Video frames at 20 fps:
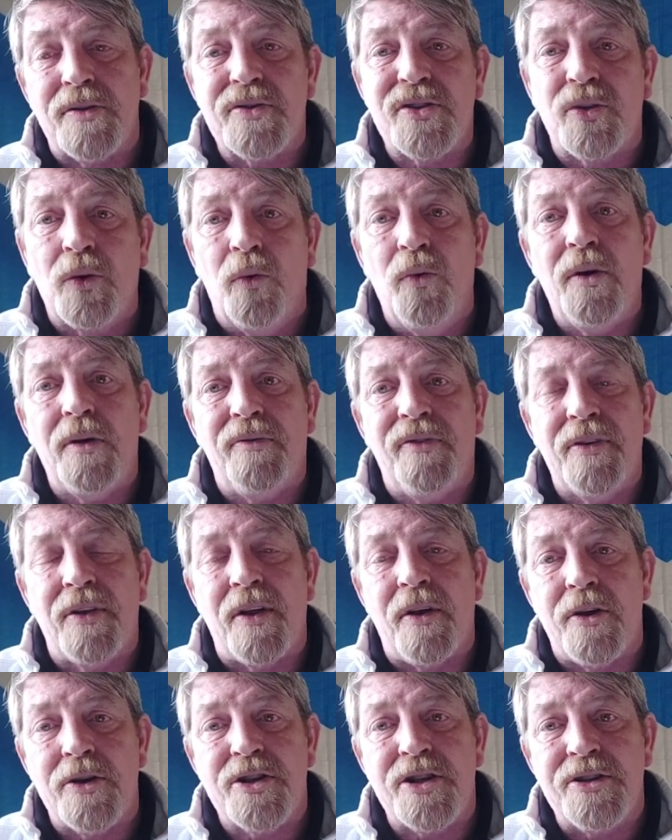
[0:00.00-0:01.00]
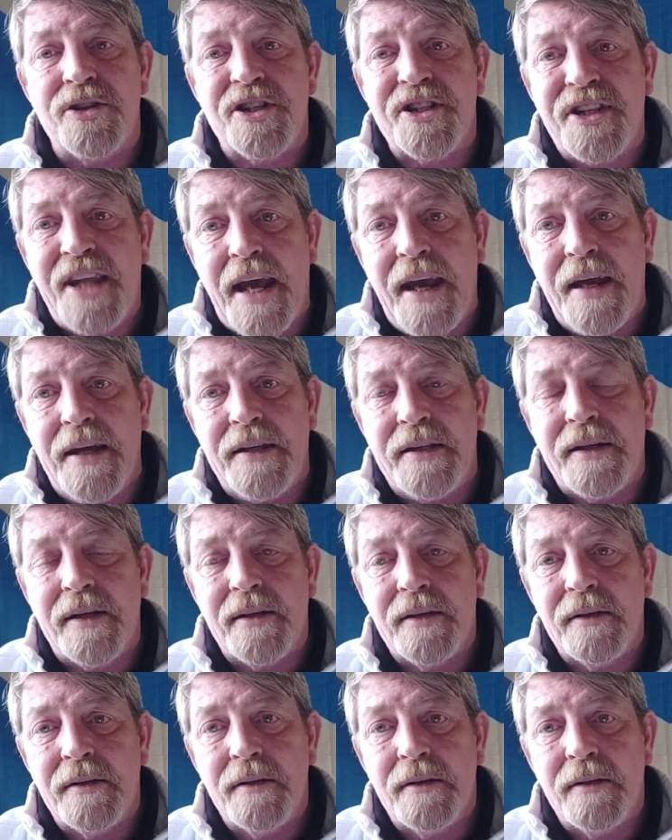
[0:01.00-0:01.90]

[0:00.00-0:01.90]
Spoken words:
stolen from the Russian state.